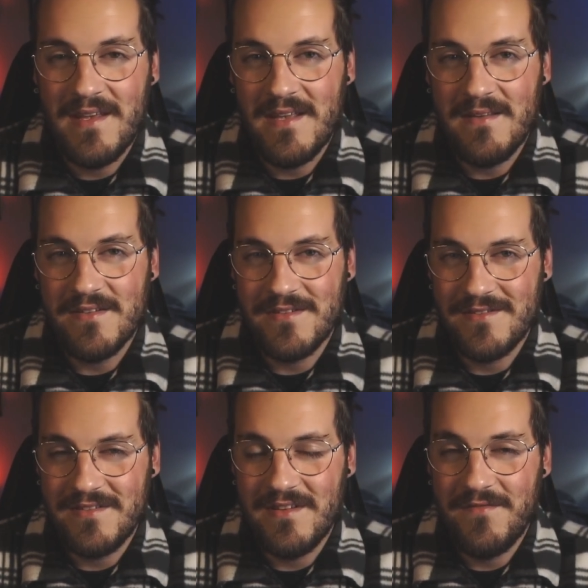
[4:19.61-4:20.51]
It
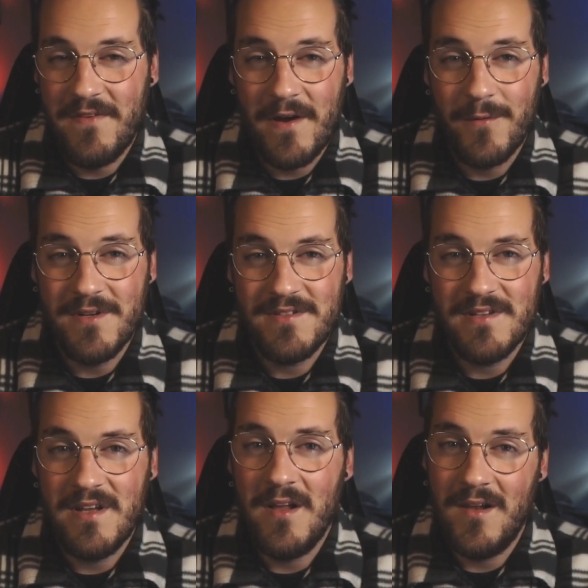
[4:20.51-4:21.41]
just varies
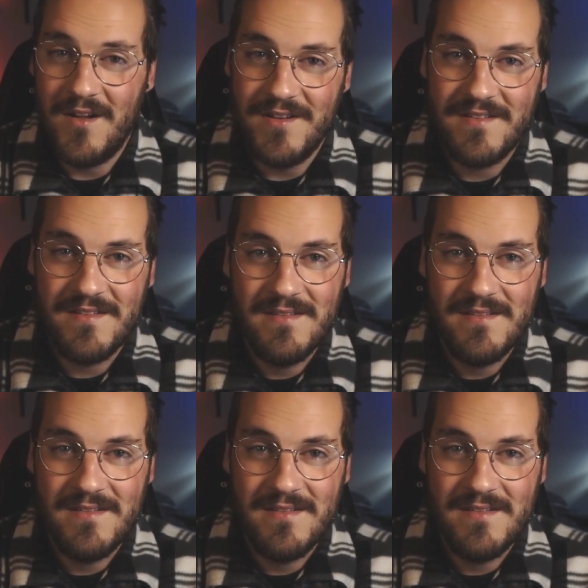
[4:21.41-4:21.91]
a lot.